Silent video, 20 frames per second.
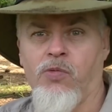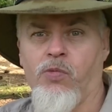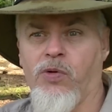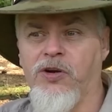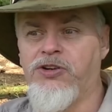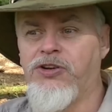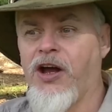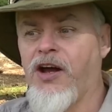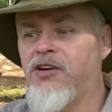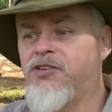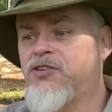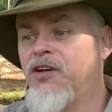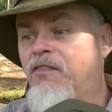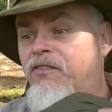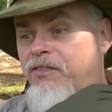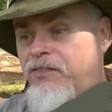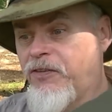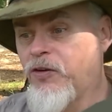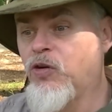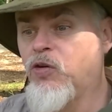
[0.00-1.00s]
which has the
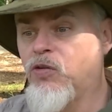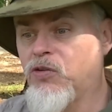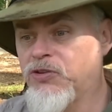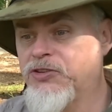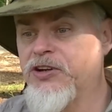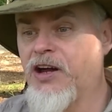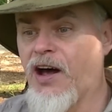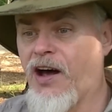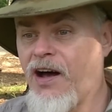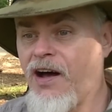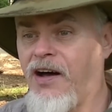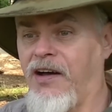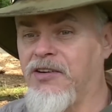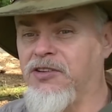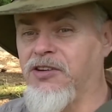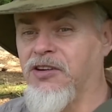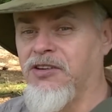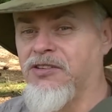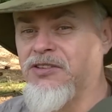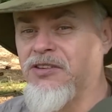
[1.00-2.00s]
full
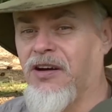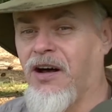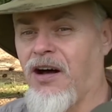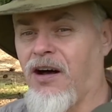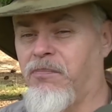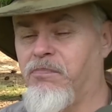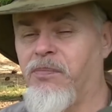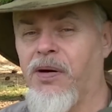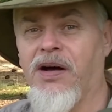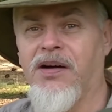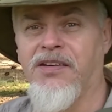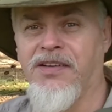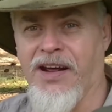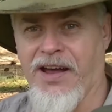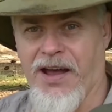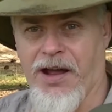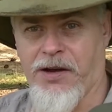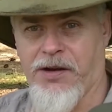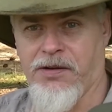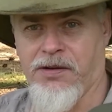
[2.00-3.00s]
size uh, bug
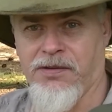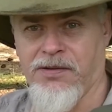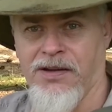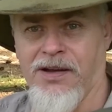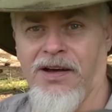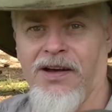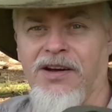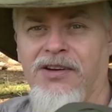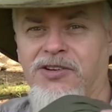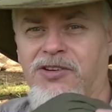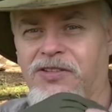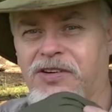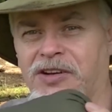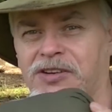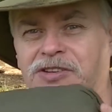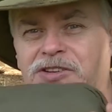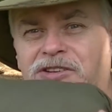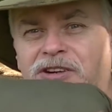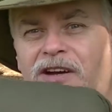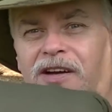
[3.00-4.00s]
net. So
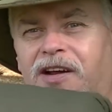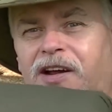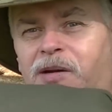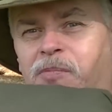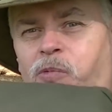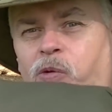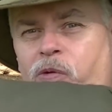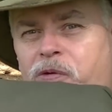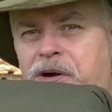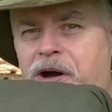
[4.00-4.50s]
this is a little more